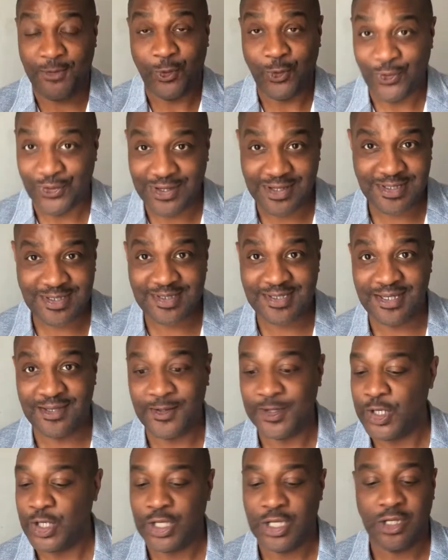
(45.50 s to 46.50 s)
August.
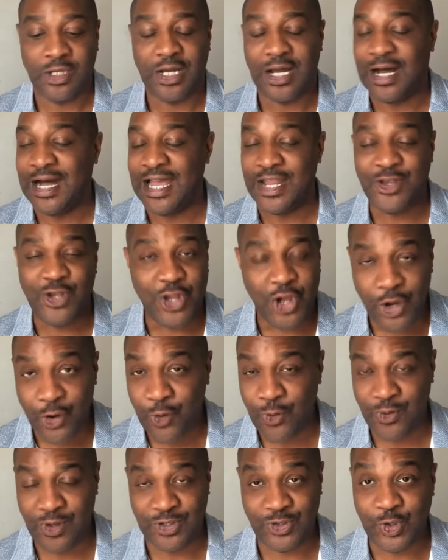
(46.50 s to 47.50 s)
I
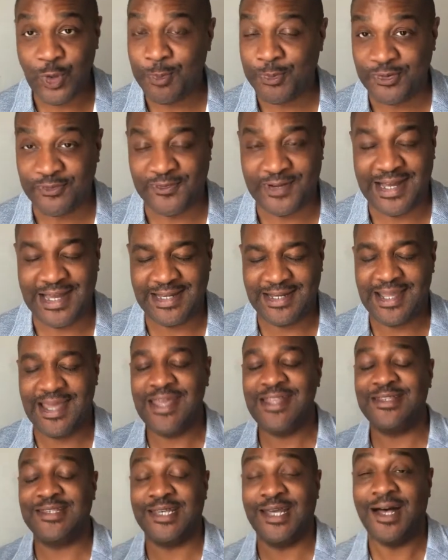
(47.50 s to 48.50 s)
know you provide
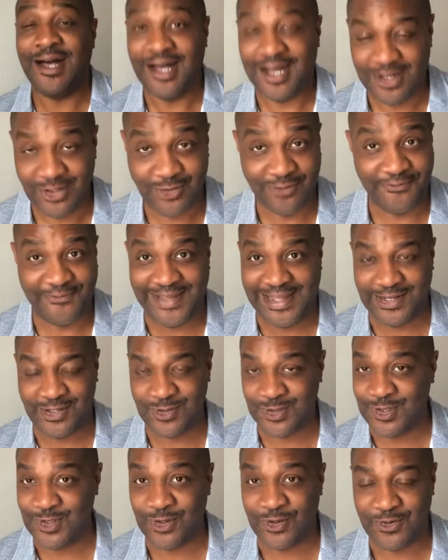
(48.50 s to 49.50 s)
a ton of value
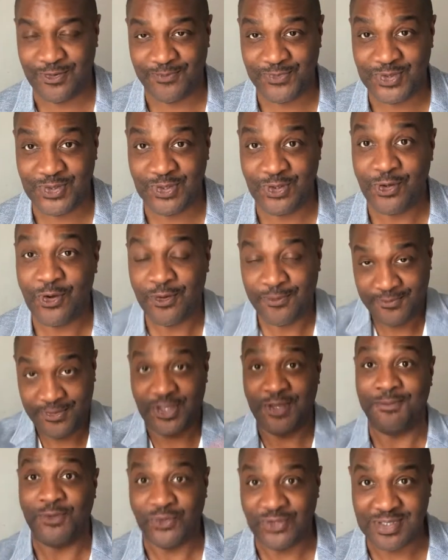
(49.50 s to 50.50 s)
to your
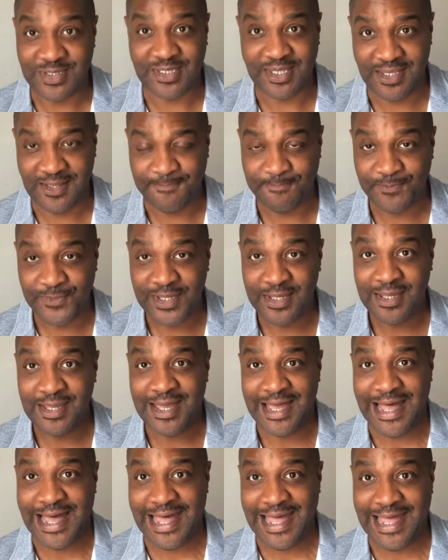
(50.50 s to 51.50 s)
community,
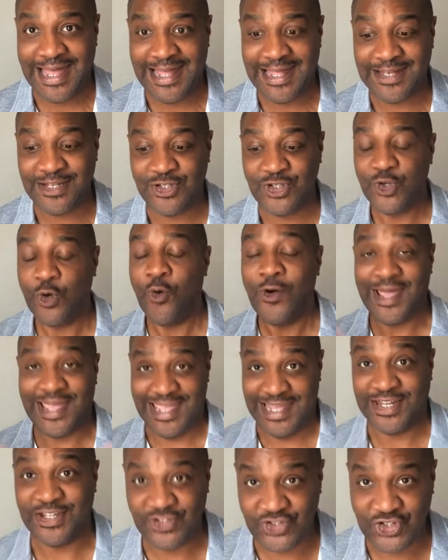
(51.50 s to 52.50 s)
and your
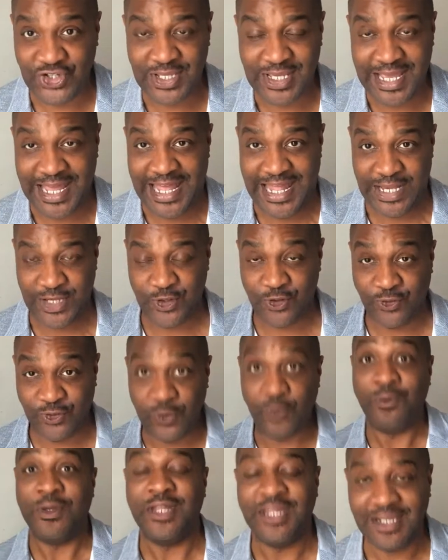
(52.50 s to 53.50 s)
energy and your
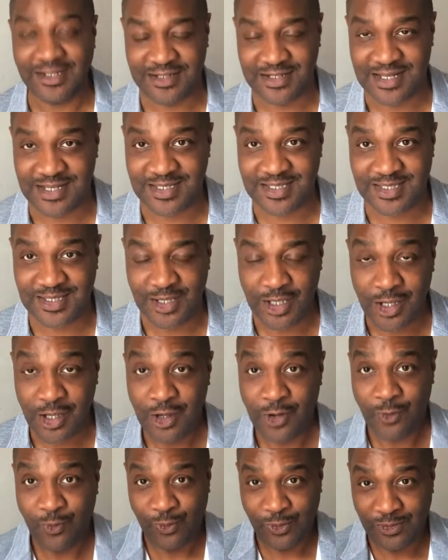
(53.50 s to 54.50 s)
uniqueness
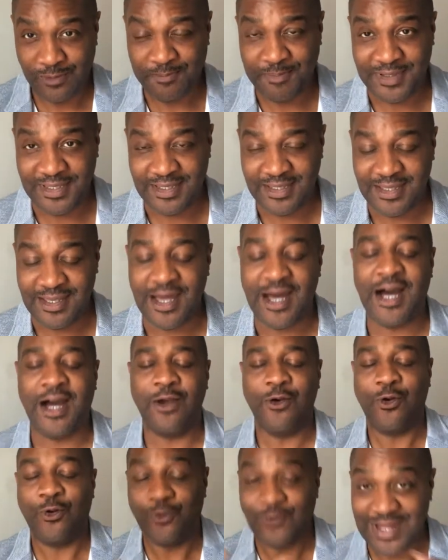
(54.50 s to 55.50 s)
will be
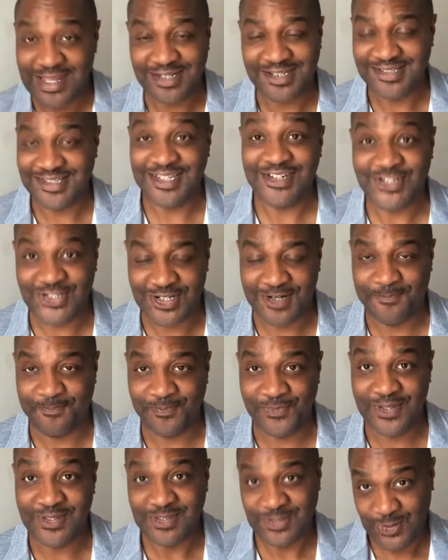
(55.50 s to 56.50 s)
a great
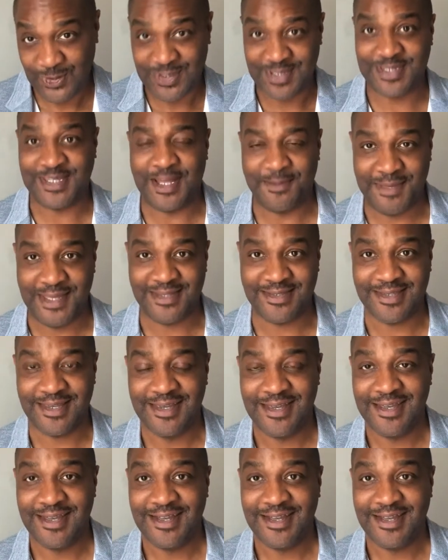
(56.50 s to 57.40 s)
addition to the summit.